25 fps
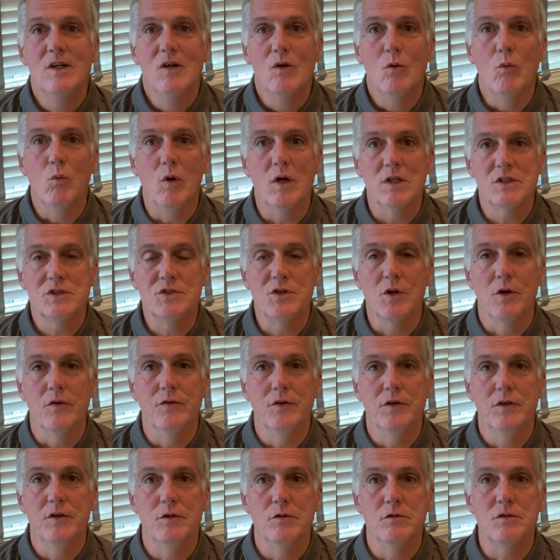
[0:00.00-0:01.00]
watched all the
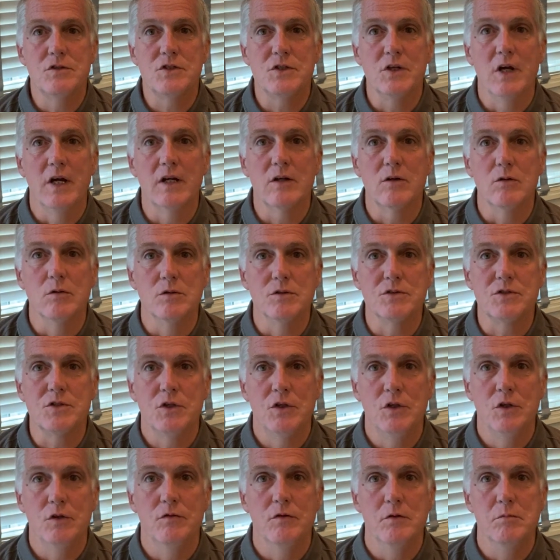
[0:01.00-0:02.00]
news cycles
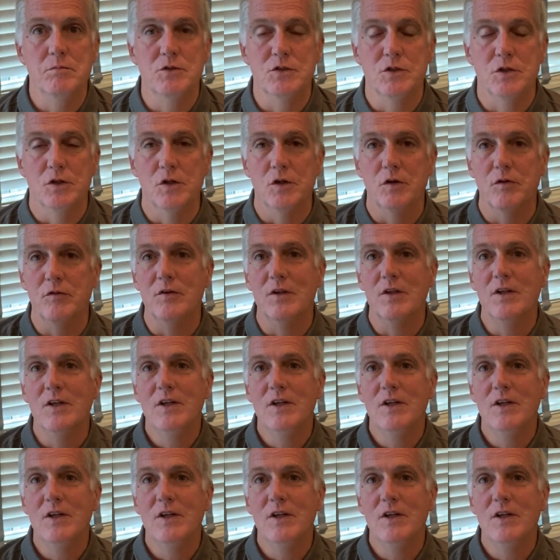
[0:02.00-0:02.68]
you've observed,